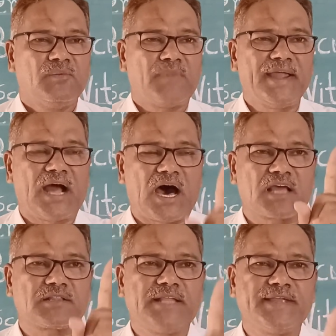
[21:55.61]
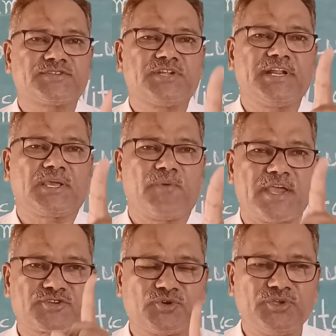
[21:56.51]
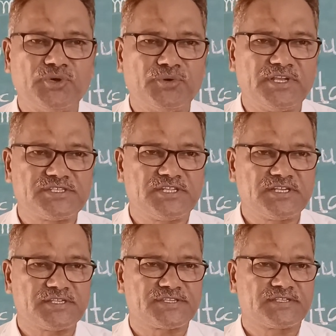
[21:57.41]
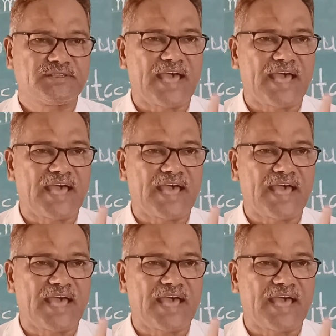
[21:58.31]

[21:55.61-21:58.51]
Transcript: my earnest request to you is this,